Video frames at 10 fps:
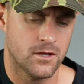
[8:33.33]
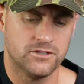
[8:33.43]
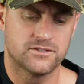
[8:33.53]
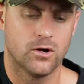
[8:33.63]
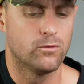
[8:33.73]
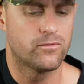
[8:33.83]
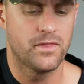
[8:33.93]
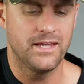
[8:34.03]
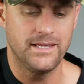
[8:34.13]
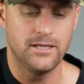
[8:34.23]
So for
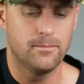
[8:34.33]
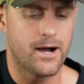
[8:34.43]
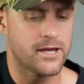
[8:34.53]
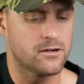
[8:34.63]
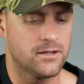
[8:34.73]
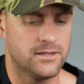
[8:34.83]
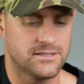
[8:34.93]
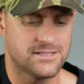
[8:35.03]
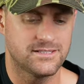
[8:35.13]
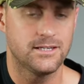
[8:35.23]
the E minor and
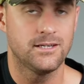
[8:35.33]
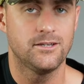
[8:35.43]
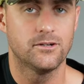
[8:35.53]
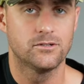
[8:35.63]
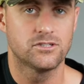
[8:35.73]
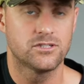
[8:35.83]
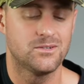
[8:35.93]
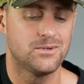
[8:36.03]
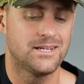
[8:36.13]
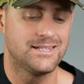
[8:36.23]
the C, you're just
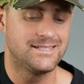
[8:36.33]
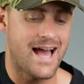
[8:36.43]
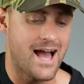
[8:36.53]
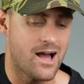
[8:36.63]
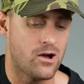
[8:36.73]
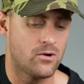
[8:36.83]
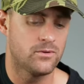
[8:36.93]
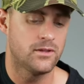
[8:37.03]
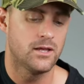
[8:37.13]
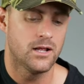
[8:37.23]
doing
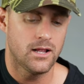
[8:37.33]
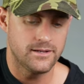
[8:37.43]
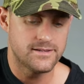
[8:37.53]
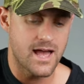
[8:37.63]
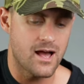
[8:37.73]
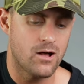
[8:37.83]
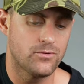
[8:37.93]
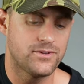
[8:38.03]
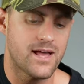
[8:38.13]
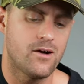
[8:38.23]
down,
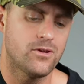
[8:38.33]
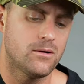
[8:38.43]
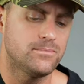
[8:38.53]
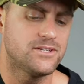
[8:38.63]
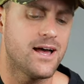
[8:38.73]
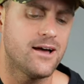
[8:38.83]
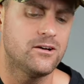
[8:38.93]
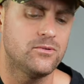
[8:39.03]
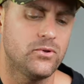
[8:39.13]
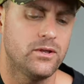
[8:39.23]
down, down, up,
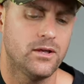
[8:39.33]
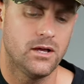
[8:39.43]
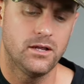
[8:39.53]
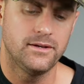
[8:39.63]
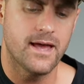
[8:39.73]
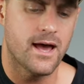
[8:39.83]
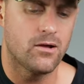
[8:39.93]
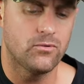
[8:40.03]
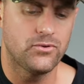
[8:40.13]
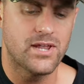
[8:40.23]
down,
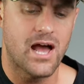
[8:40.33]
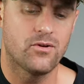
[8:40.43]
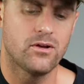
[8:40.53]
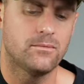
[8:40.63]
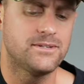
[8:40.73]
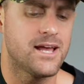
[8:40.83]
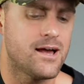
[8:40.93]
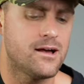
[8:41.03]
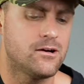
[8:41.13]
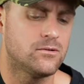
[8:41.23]
down, down, up,
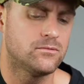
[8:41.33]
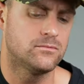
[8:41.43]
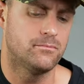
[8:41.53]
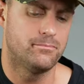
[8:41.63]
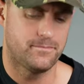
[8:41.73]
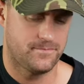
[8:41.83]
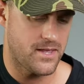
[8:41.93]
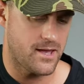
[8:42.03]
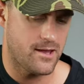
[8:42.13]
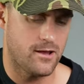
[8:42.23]
down,
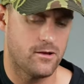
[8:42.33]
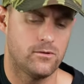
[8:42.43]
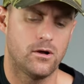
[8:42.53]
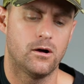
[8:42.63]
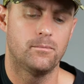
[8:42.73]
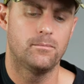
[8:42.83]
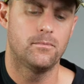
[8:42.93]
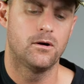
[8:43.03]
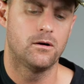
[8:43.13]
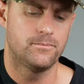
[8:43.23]
down, up,
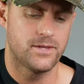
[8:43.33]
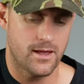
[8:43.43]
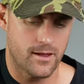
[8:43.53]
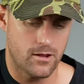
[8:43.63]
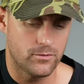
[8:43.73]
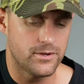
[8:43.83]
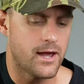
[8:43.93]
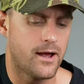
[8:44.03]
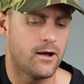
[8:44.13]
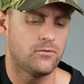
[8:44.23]
up, down,
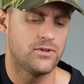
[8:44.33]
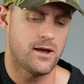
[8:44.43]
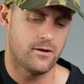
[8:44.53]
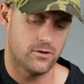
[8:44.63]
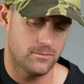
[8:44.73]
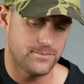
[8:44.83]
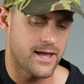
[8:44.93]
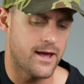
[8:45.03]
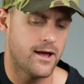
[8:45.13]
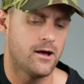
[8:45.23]
down, down, up,
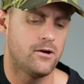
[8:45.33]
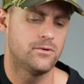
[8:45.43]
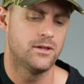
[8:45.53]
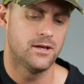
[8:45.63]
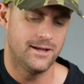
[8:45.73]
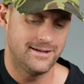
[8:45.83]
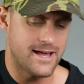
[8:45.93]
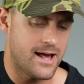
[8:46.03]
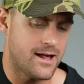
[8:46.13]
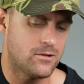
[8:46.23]
down,
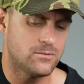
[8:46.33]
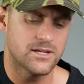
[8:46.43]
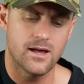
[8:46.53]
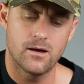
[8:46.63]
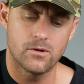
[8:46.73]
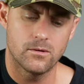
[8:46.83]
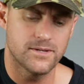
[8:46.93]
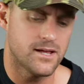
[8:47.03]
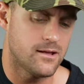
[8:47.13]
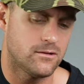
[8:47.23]
down, down,
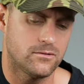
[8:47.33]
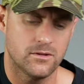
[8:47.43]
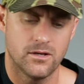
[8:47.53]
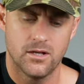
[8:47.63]
up, down,